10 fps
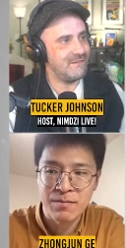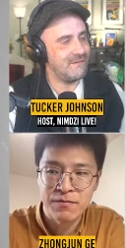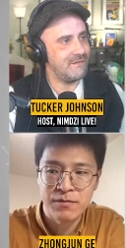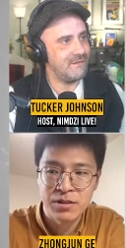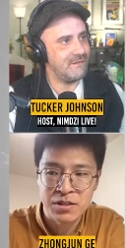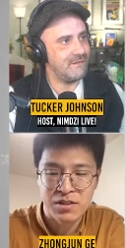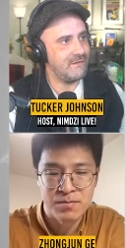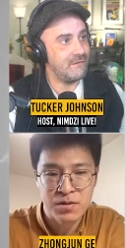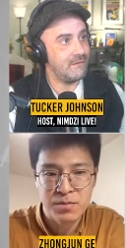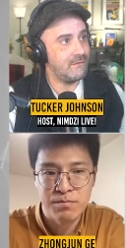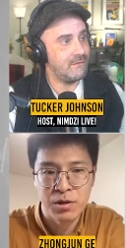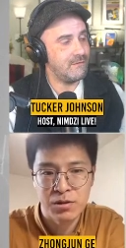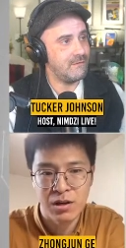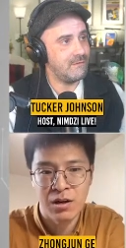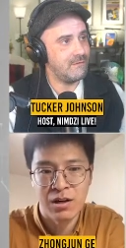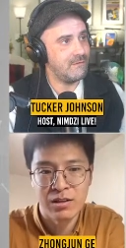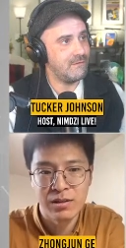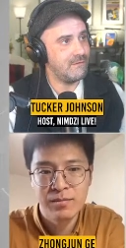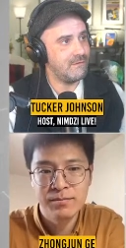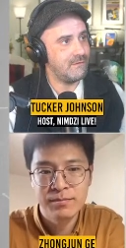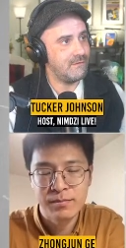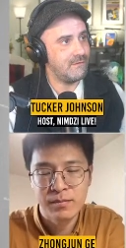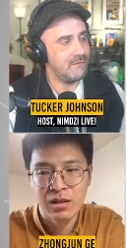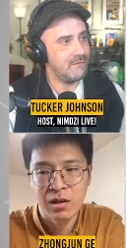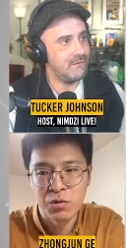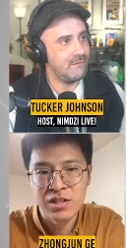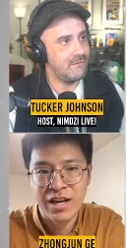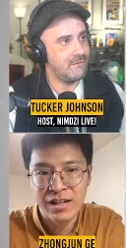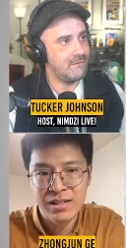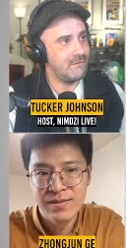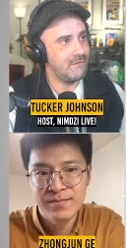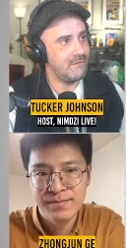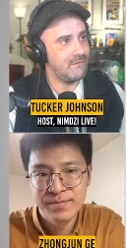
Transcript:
Speaker 1: CRM systems built on uh, WeChat.